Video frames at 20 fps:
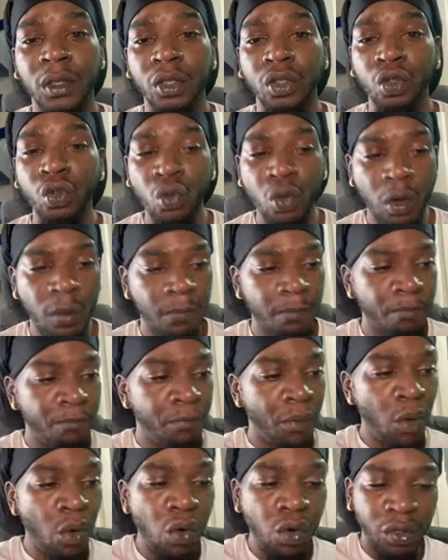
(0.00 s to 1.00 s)
You were
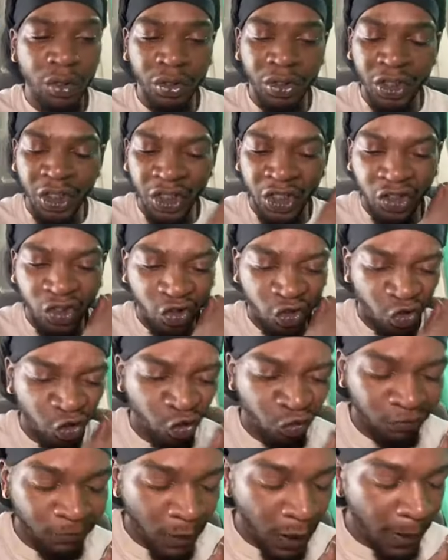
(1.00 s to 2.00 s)
born just,
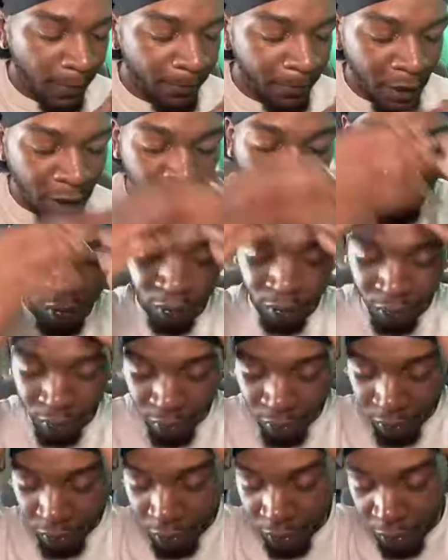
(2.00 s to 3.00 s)
I mean,
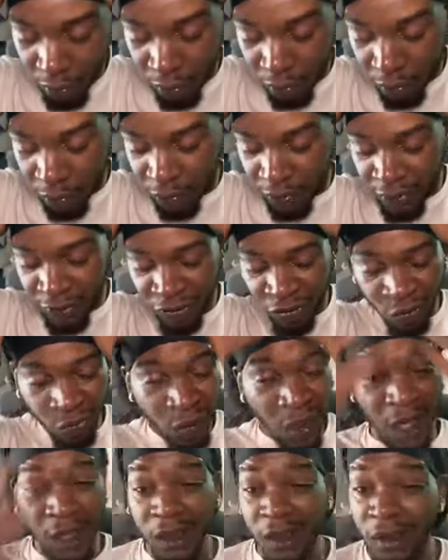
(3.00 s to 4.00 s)
you
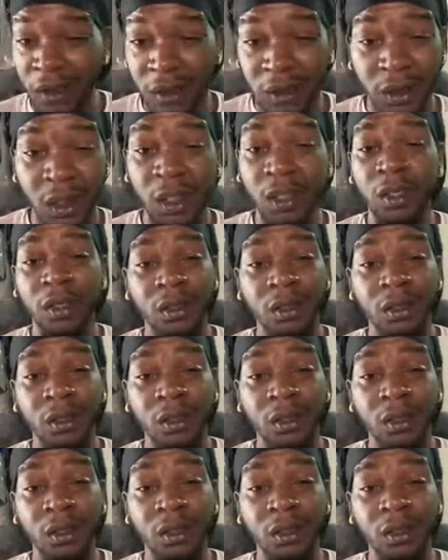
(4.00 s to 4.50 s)
gotta understand.